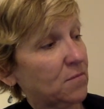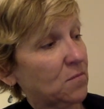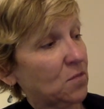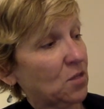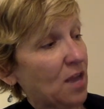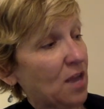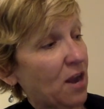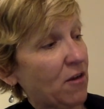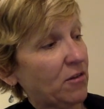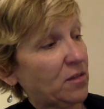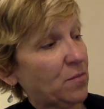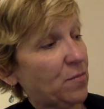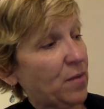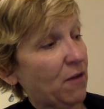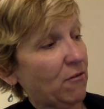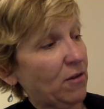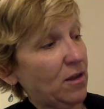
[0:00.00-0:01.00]
Carries a
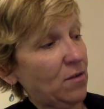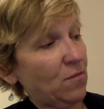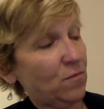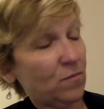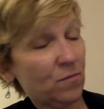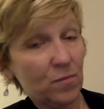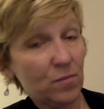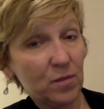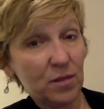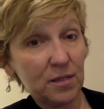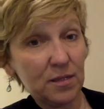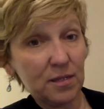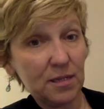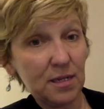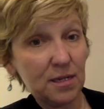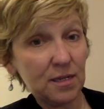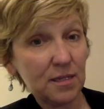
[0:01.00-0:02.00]
berry with the
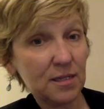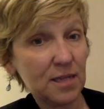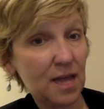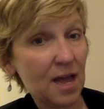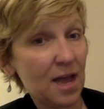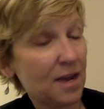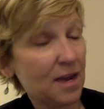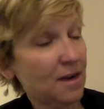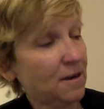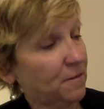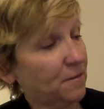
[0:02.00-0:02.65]
seed inside.